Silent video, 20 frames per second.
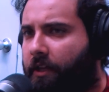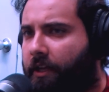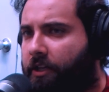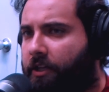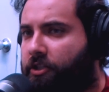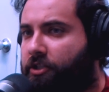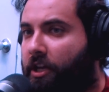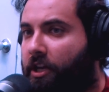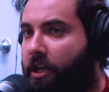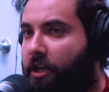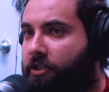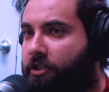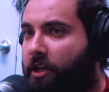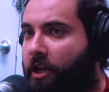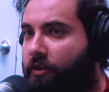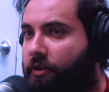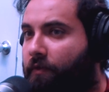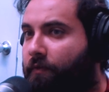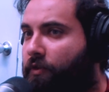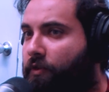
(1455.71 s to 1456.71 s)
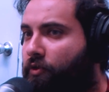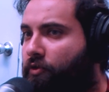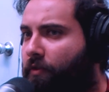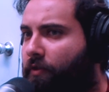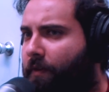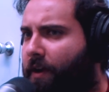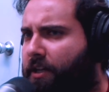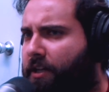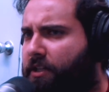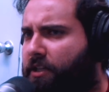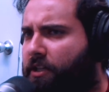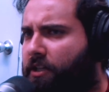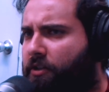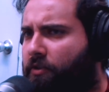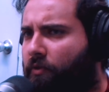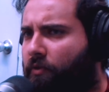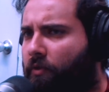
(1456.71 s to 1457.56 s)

Like it changed how you view directing,